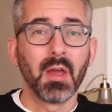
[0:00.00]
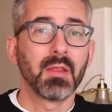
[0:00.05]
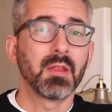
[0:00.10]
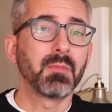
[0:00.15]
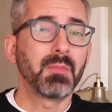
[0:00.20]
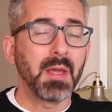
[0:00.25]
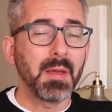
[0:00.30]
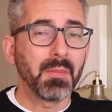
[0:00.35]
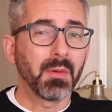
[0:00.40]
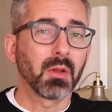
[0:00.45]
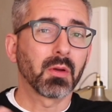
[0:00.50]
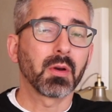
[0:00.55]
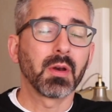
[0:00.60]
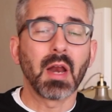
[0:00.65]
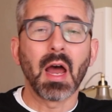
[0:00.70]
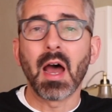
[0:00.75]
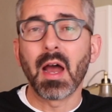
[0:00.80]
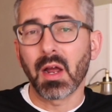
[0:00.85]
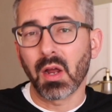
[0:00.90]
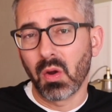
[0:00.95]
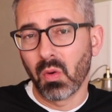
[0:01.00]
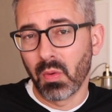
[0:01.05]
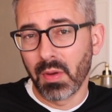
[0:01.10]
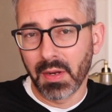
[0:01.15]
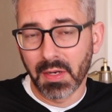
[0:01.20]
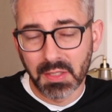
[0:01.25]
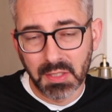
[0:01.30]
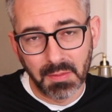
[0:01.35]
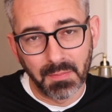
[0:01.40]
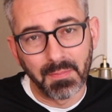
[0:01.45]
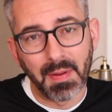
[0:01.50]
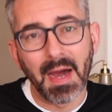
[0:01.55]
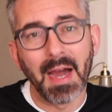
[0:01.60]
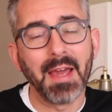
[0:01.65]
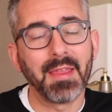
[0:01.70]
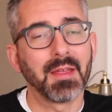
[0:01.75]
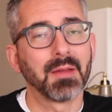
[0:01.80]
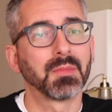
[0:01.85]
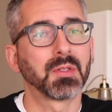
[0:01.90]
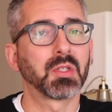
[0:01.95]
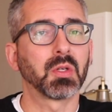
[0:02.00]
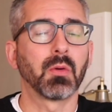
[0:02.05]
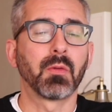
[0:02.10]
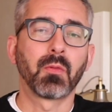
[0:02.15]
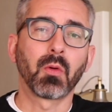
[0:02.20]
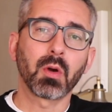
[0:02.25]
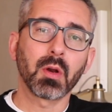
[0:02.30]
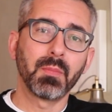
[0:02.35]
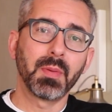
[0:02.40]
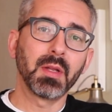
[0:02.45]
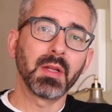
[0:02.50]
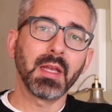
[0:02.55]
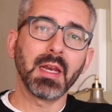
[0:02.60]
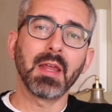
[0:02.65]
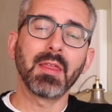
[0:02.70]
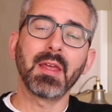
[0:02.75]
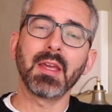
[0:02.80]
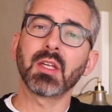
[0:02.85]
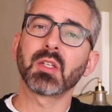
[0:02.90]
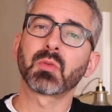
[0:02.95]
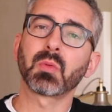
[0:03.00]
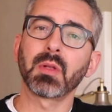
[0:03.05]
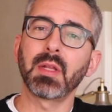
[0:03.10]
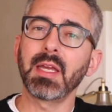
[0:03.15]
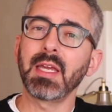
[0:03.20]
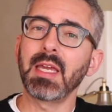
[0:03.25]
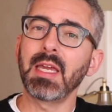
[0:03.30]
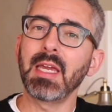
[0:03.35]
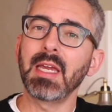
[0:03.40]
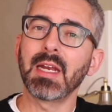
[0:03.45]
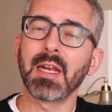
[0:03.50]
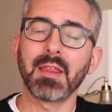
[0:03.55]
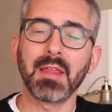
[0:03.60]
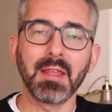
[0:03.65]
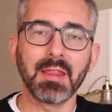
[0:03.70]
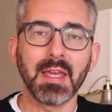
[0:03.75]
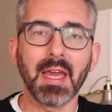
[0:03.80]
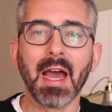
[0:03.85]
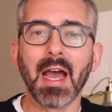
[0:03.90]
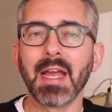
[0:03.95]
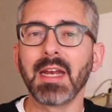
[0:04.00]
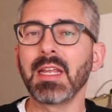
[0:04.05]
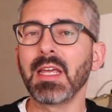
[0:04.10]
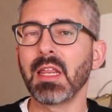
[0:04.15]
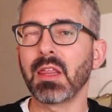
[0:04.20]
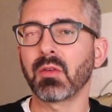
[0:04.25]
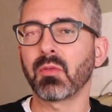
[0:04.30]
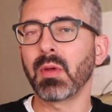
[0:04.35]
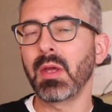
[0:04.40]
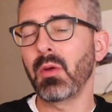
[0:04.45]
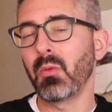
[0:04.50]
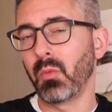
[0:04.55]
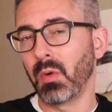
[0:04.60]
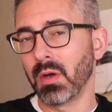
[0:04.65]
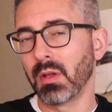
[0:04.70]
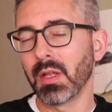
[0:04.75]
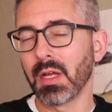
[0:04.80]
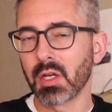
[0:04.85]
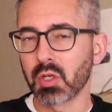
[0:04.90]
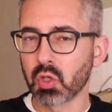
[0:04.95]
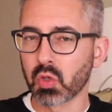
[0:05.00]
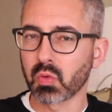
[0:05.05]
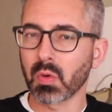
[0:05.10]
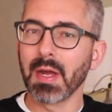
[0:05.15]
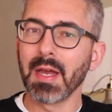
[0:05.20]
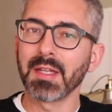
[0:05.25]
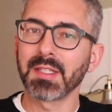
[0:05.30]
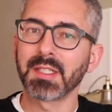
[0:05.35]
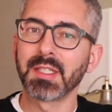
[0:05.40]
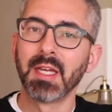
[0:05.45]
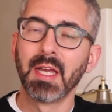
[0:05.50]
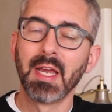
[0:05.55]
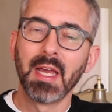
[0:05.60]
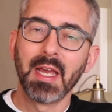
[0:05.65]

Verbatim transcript: then people are not going to buy them. So affordability, I think, is really key, and I think the ID3 will address